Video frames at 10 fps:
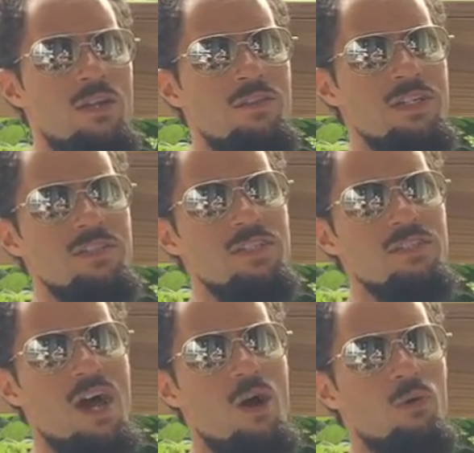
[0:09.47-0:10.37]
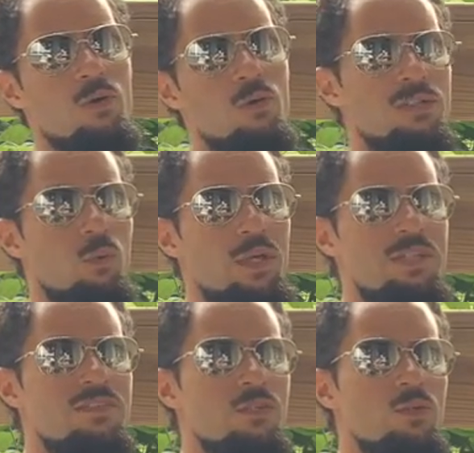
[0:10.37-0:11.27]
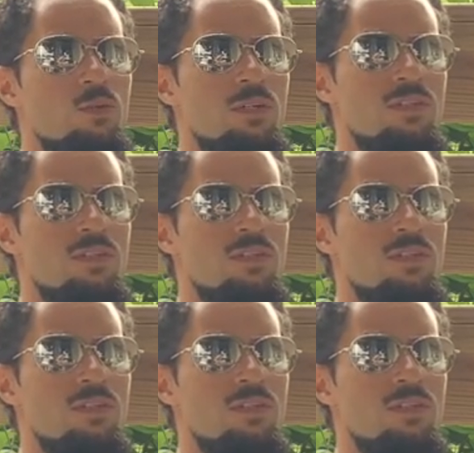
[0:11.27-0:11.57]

This is our week 2